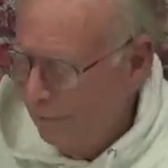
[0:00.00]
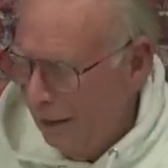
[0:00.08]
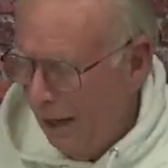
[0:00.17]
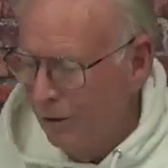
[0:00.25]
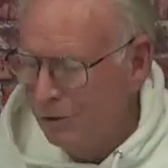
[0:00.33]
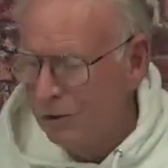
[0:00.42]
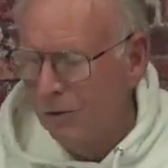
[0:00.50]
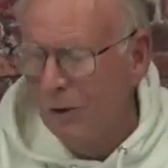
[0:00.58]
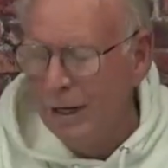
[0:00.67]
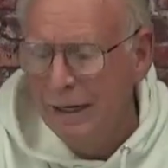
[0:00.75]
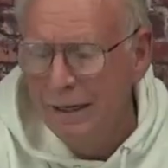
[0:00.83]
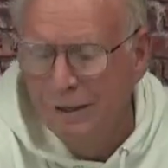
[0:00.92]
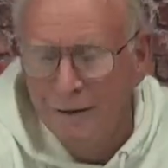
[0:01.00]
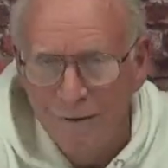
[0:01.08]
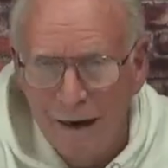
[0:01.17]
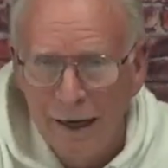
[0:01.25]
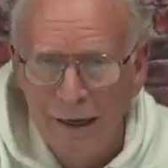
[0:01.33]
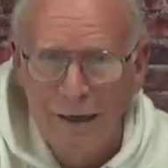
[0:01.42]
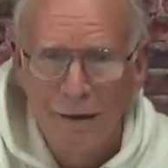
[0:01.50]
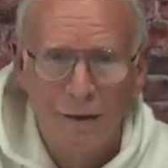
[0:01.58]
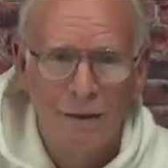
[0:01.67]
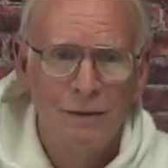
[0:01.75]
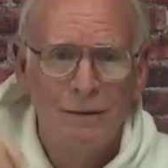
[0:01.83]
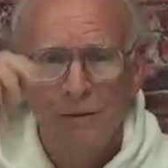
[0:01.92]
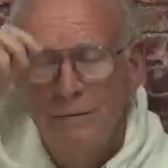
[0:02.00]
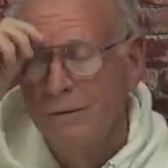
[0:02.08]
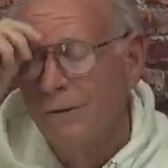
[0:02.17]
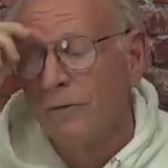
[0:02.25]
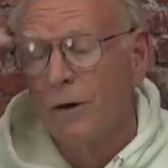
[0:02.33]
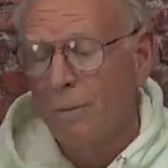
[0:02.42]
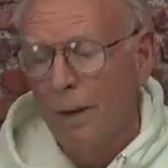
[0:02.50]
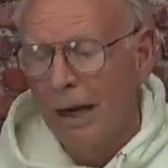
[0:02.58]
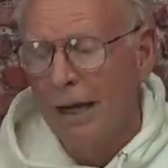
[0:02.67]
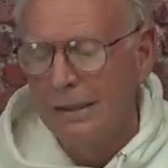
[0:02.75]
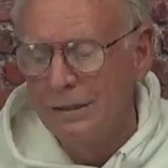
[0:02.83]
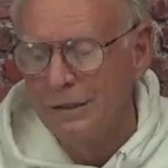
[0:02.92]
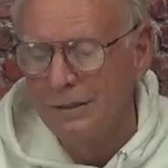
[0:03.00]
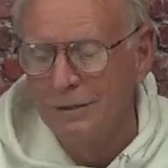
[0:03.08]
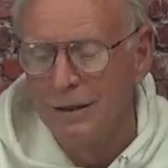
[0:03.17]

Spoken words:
Here's three right here, 3 planes.